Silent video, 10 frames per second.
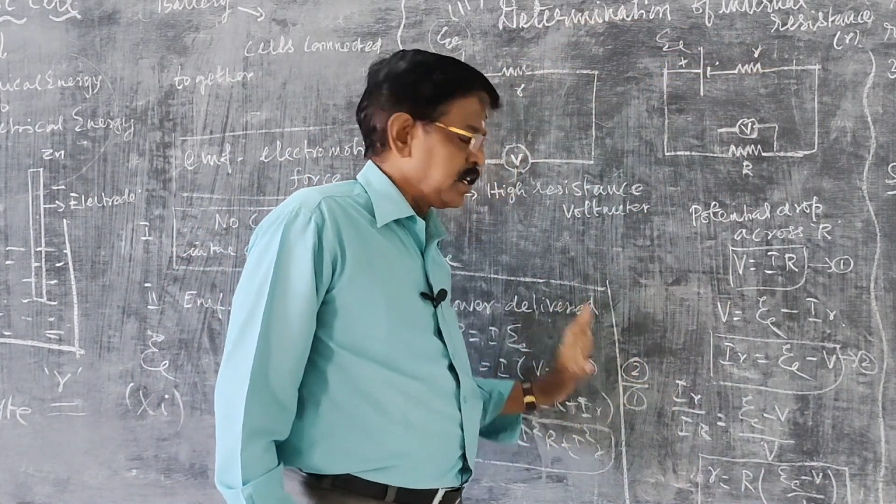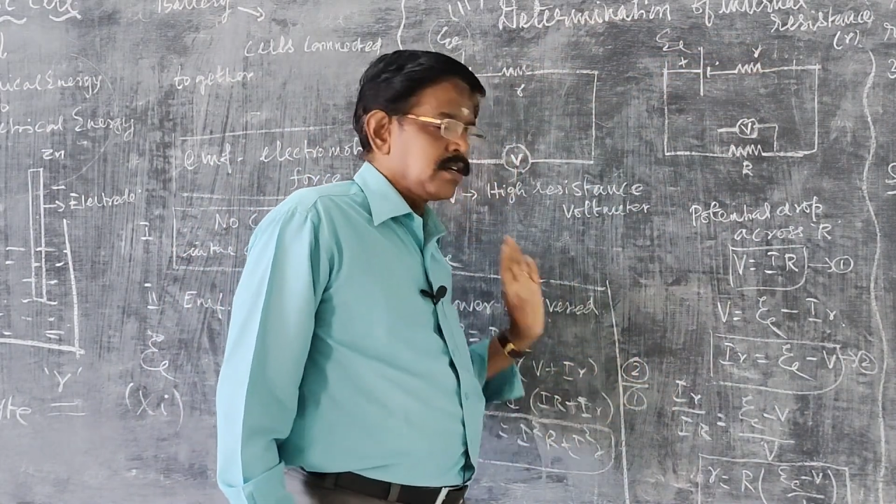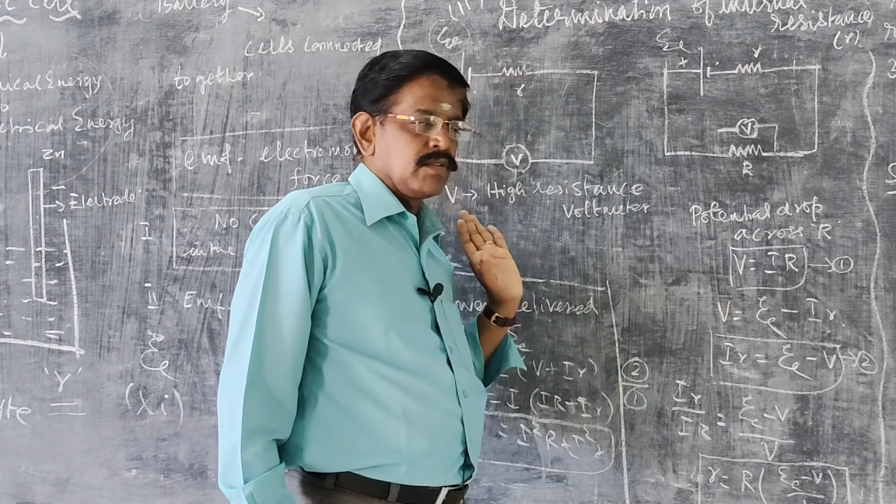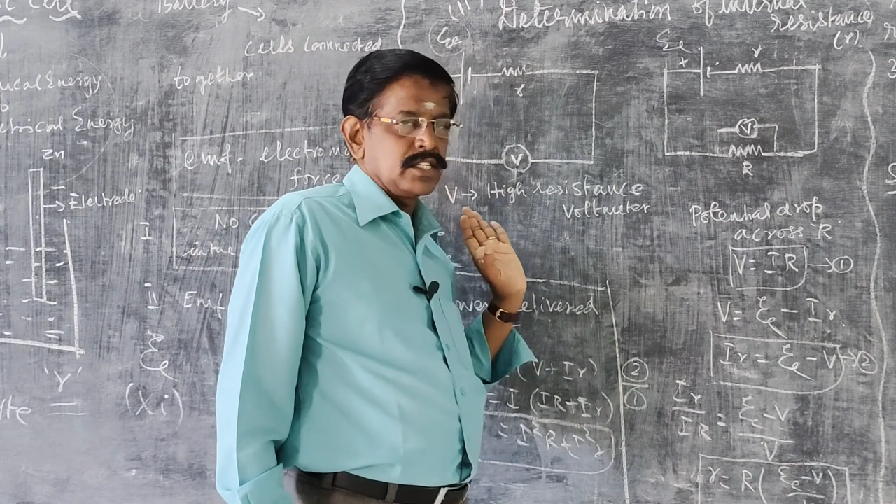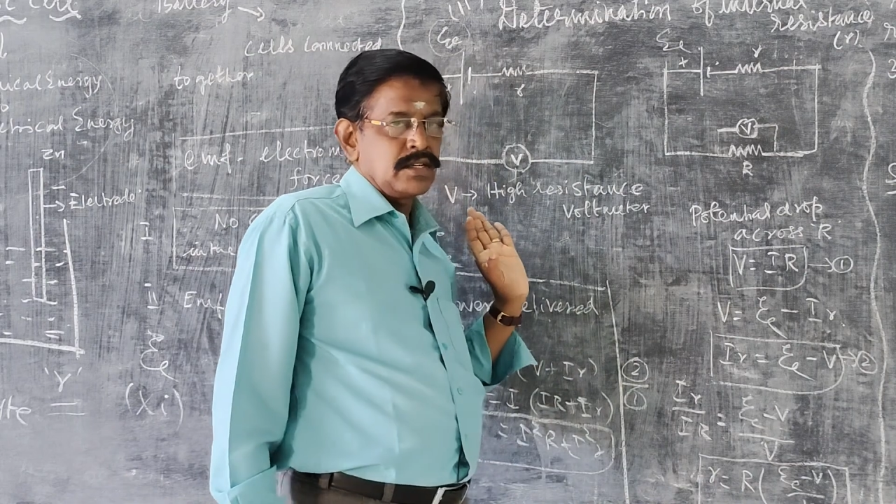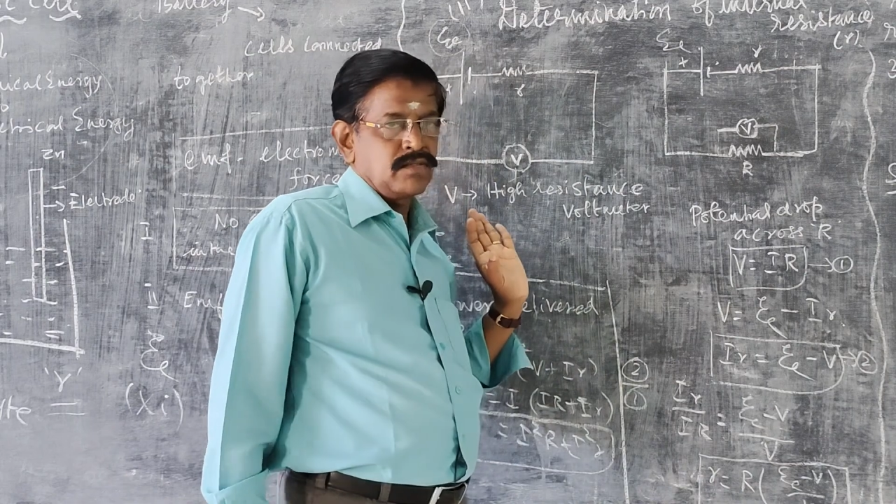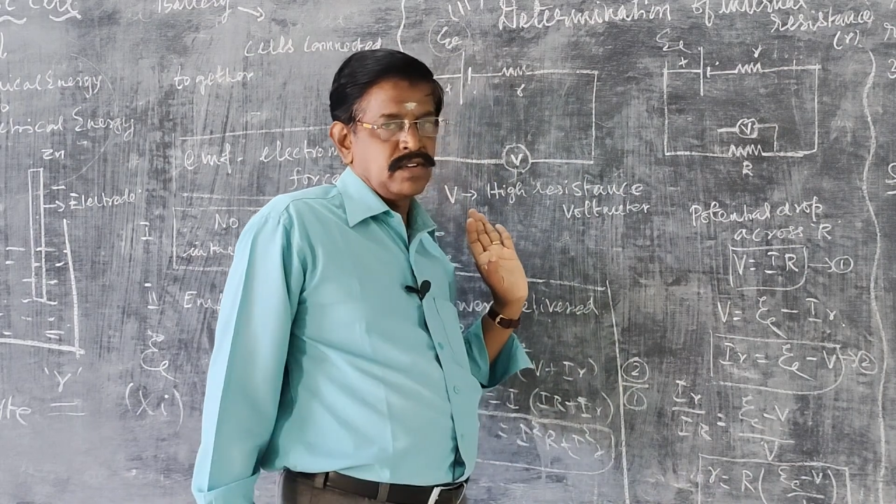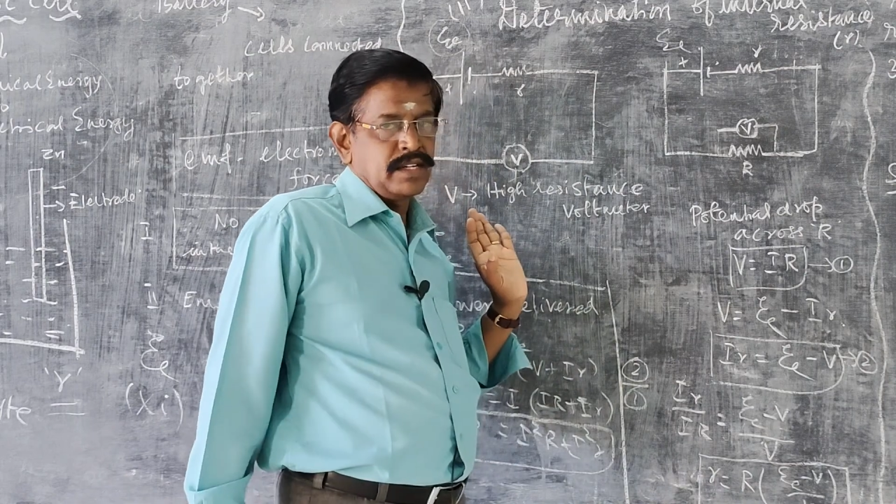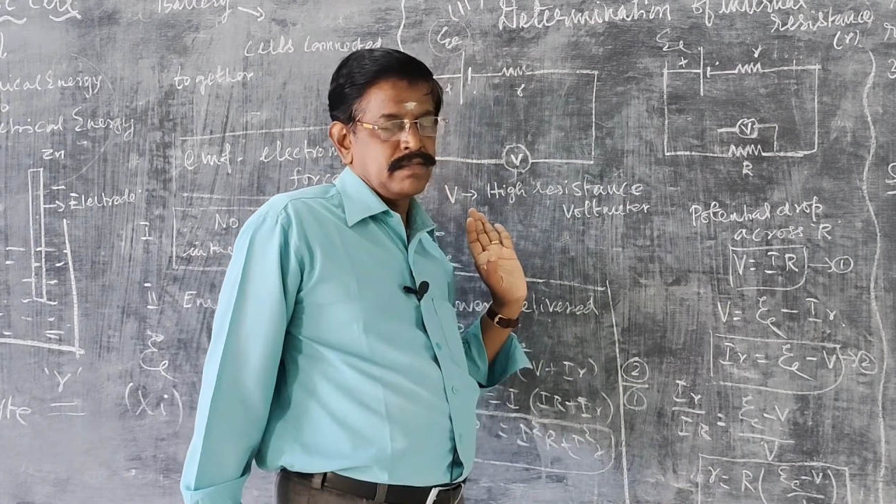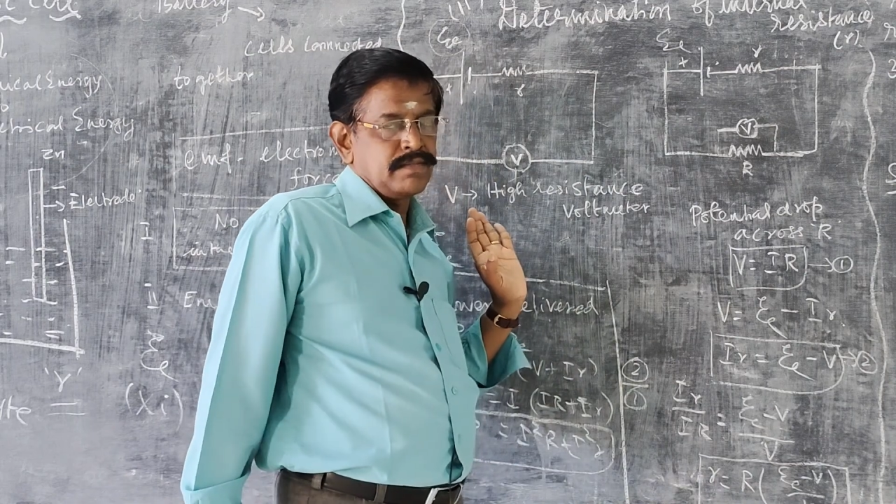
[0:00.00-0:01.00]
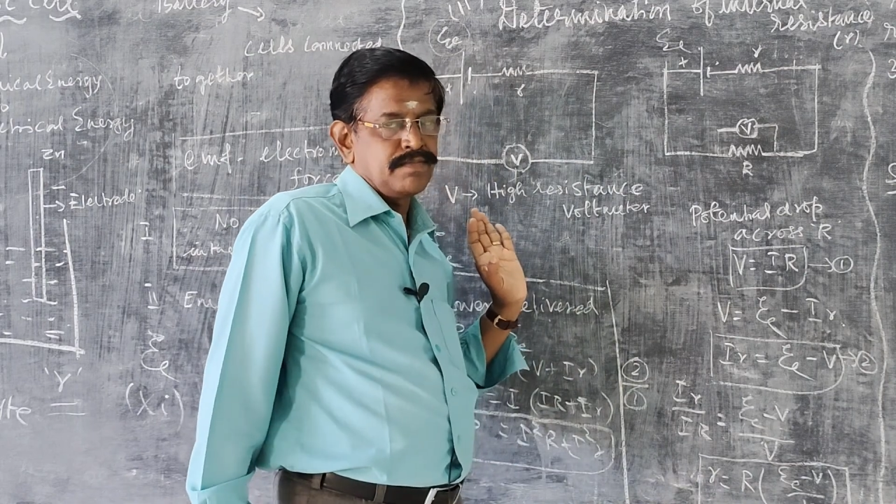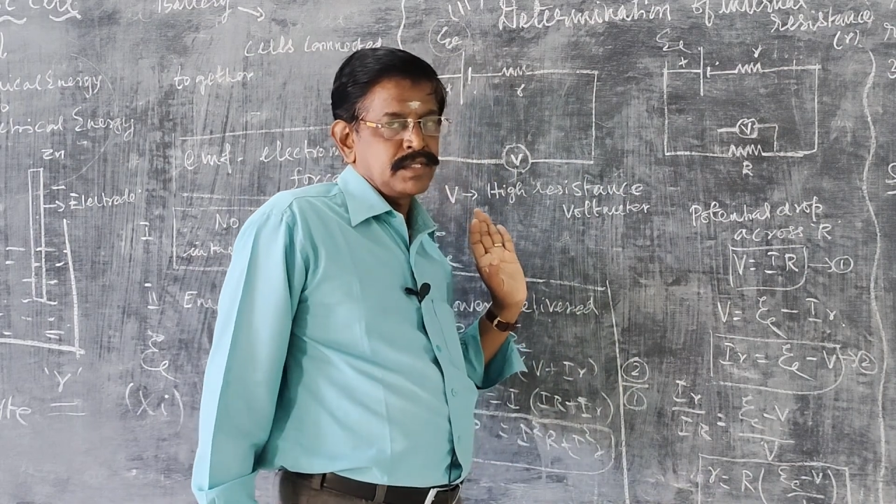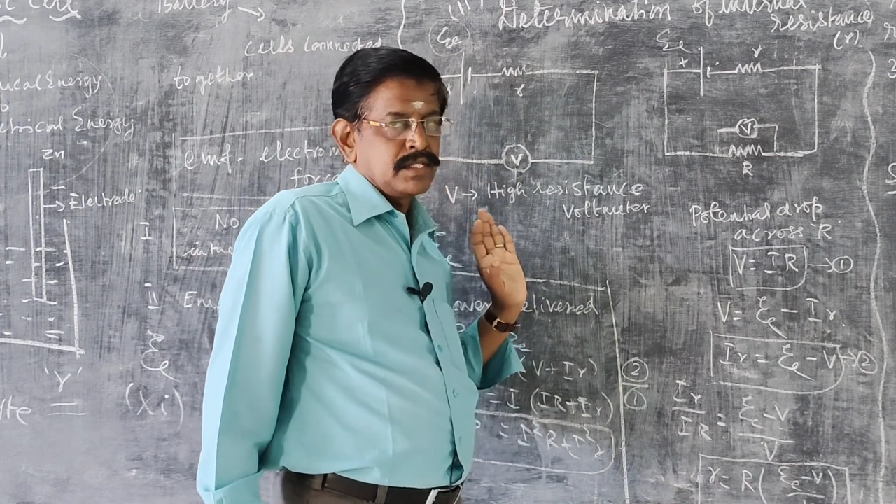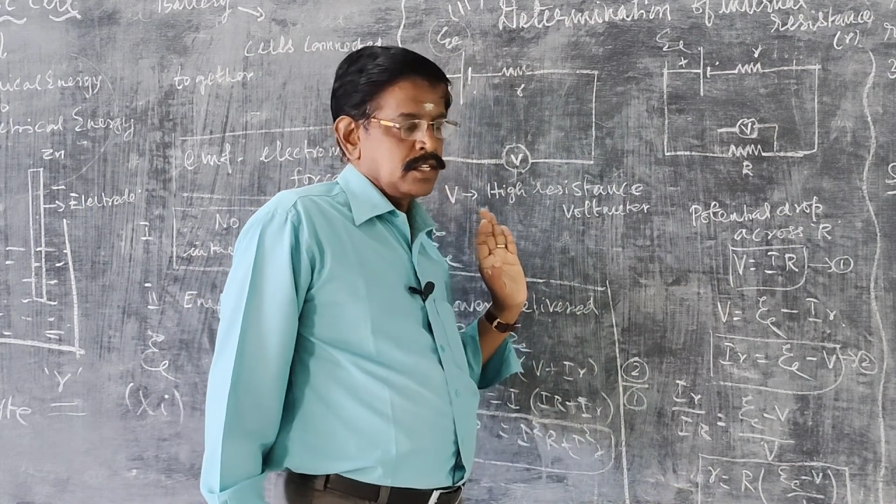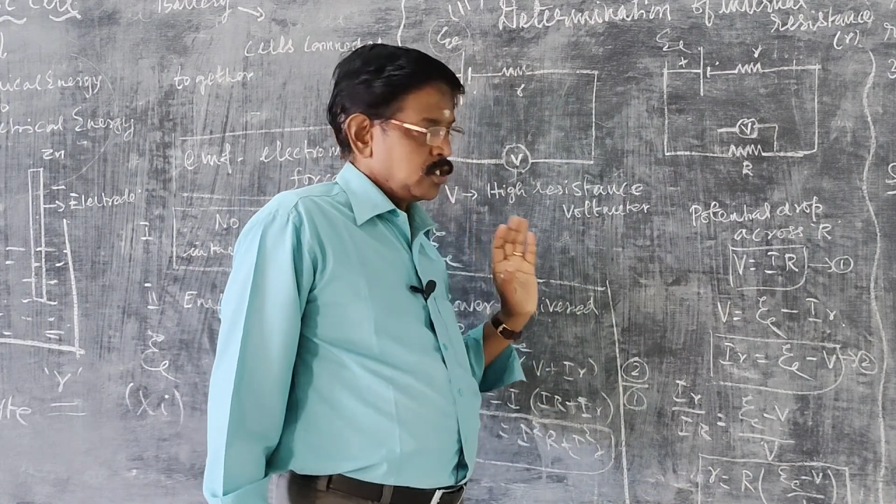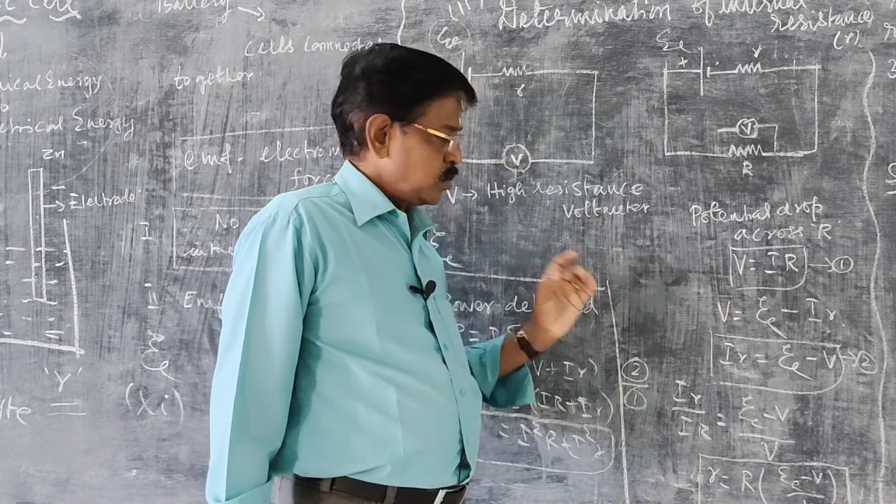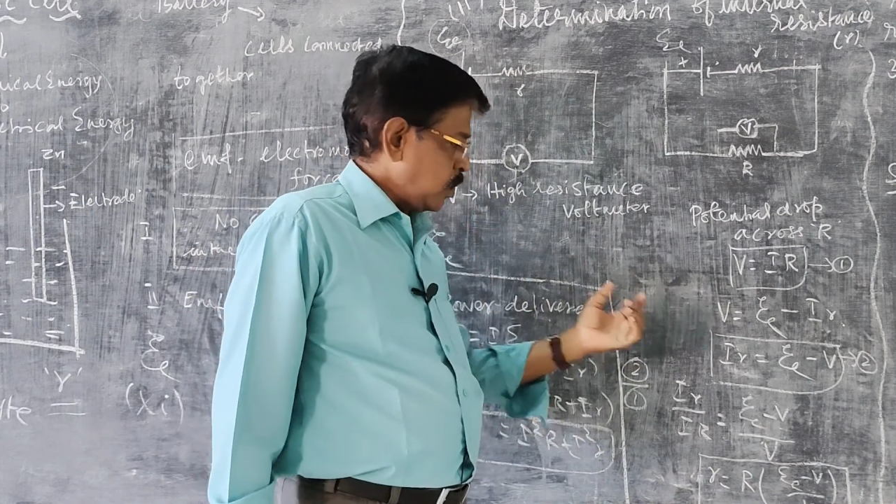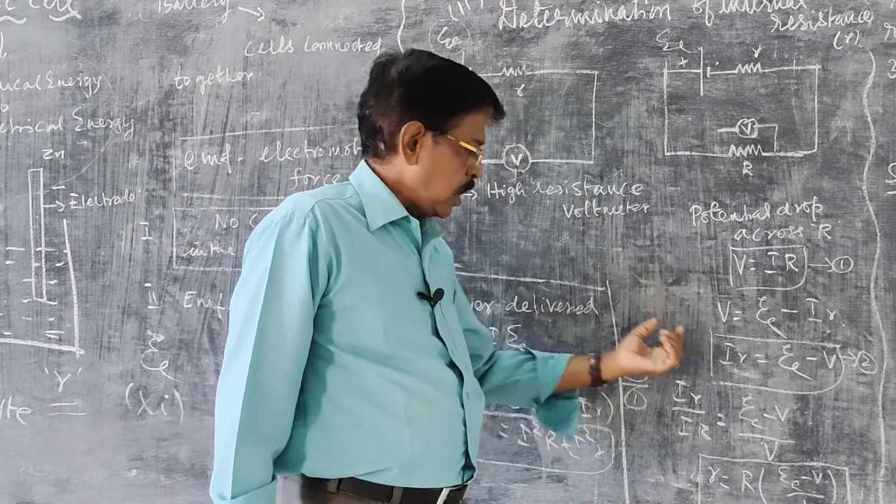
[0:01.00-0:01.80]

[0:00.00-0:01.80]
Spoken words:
equation 1. So